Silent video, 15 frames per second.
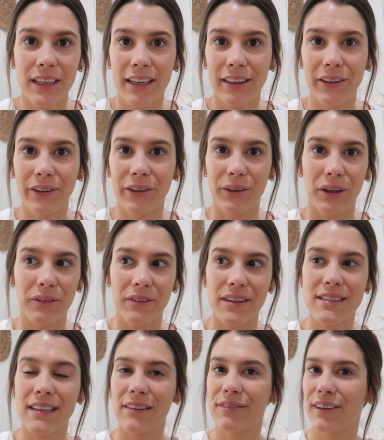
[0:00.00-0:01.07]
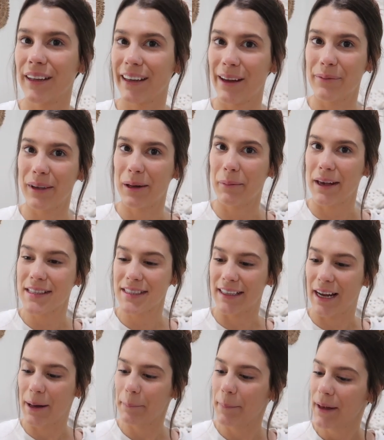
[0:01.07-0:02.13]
like a little nervous. I feel like I'm gonna mess it up.